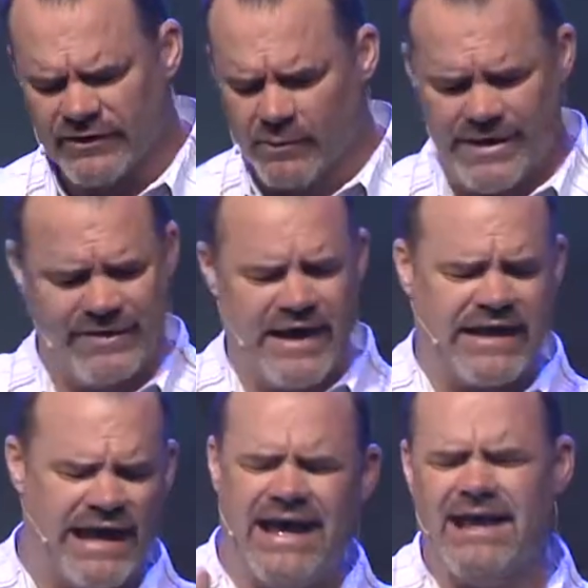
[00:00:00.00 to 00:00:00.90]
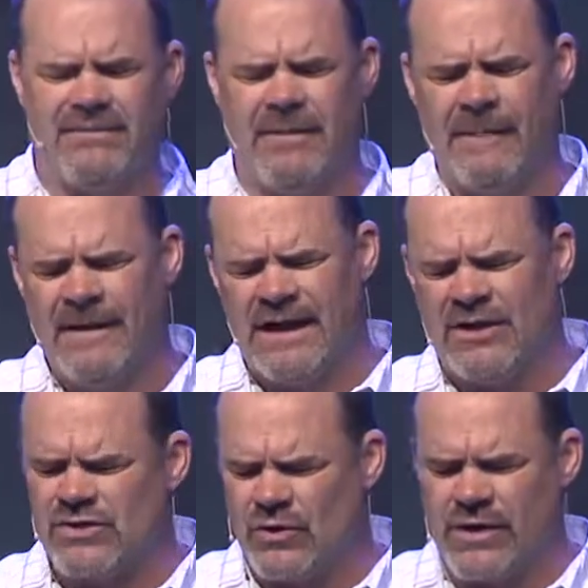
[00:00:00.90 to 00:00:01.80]
for when they came
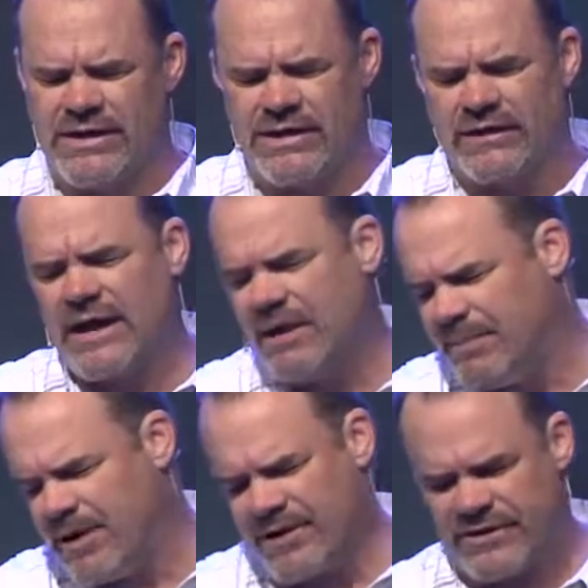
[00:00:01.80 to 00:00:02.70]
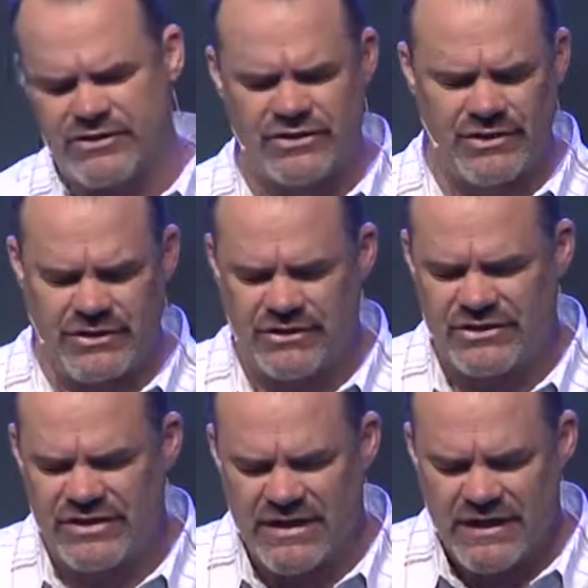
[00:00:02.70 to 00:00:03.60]
and joined and are now part of this
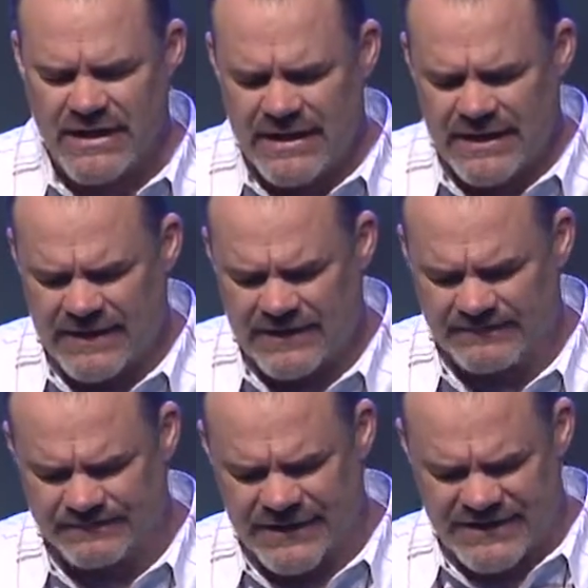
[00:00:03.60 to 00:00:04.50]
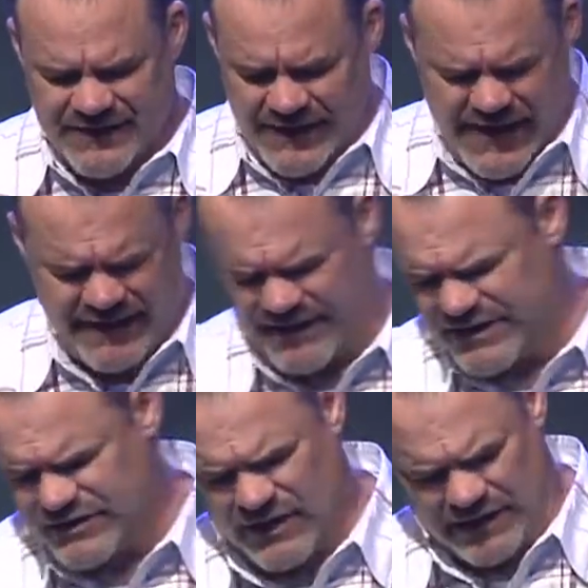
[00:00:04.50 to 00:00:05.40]
church. Um, it's very
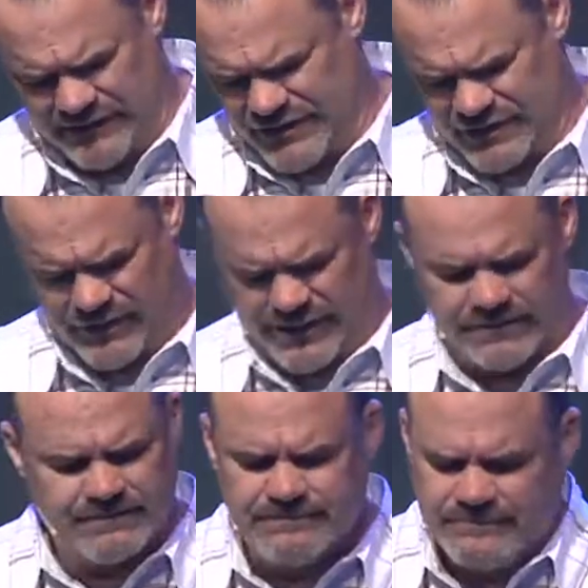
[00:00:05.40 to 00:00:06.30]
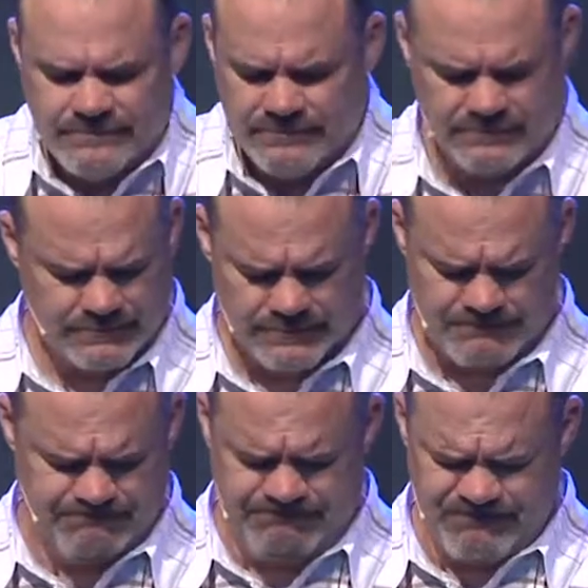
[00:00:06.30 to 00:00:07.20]
evident to all of us, Lord,
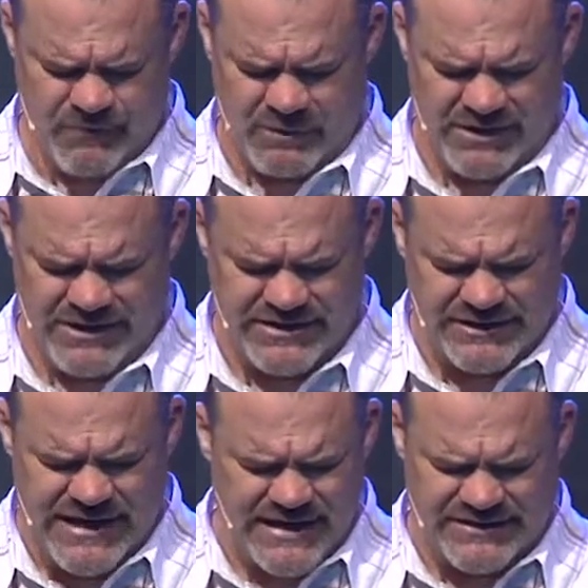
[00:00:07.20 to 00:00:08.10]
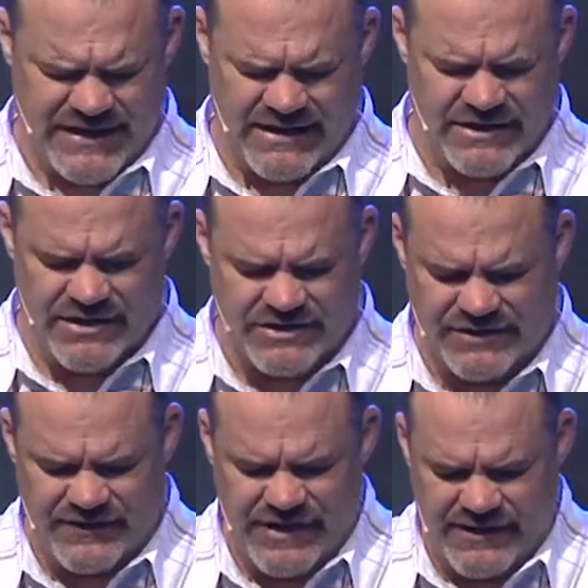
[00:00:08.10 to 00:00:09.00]
when we look at the last 10
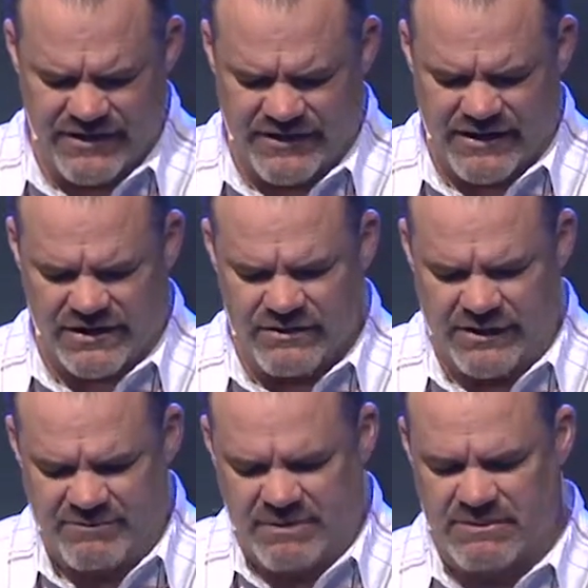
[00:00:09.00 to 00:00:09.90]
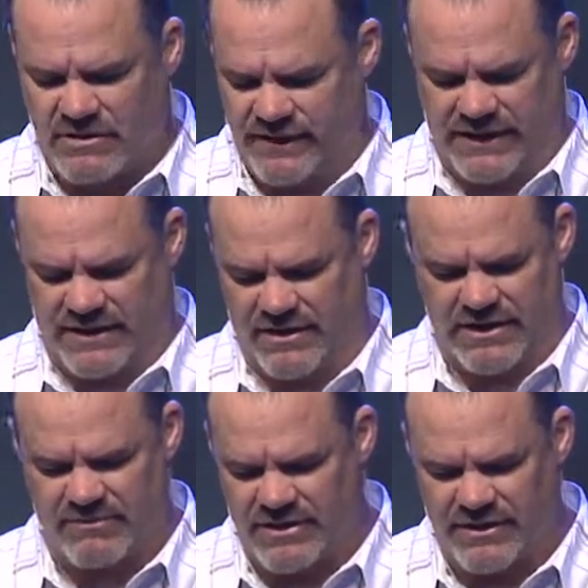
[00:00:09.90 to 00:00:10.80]
years, it's very evident that you have been moving in
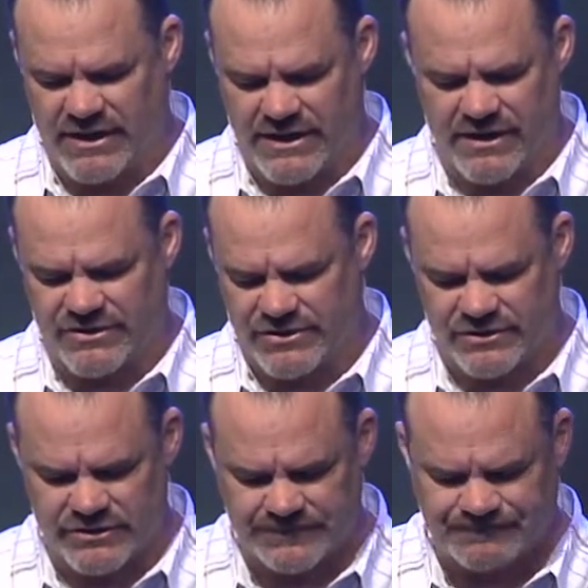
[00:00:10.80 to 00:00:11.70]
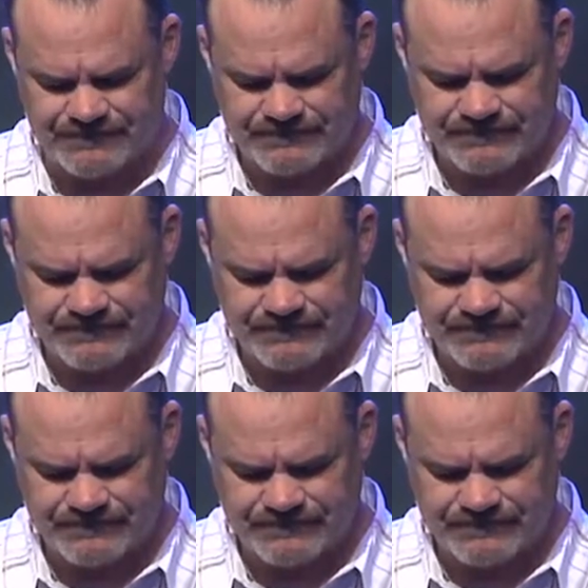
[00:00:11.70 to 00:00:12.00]
our community and in our church.